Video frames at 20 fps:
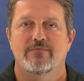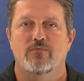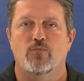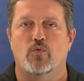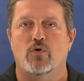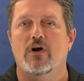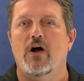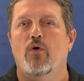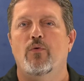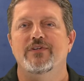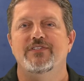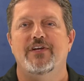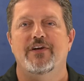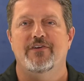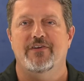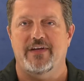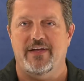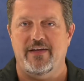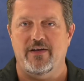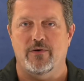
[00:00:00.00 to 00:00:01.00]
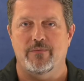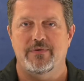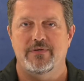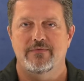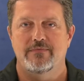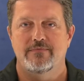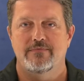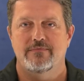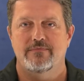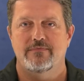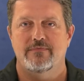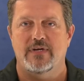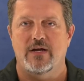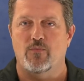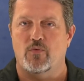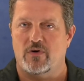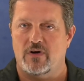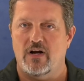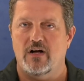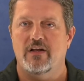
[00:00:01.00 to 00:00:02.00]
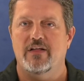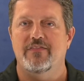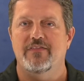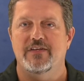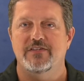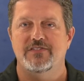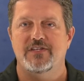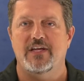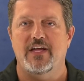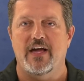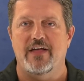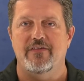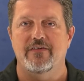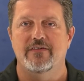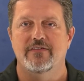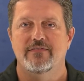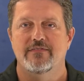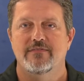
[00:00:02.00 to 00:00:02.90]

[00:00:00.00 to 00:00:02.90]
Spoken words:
we're always here to help, and we're all in this together.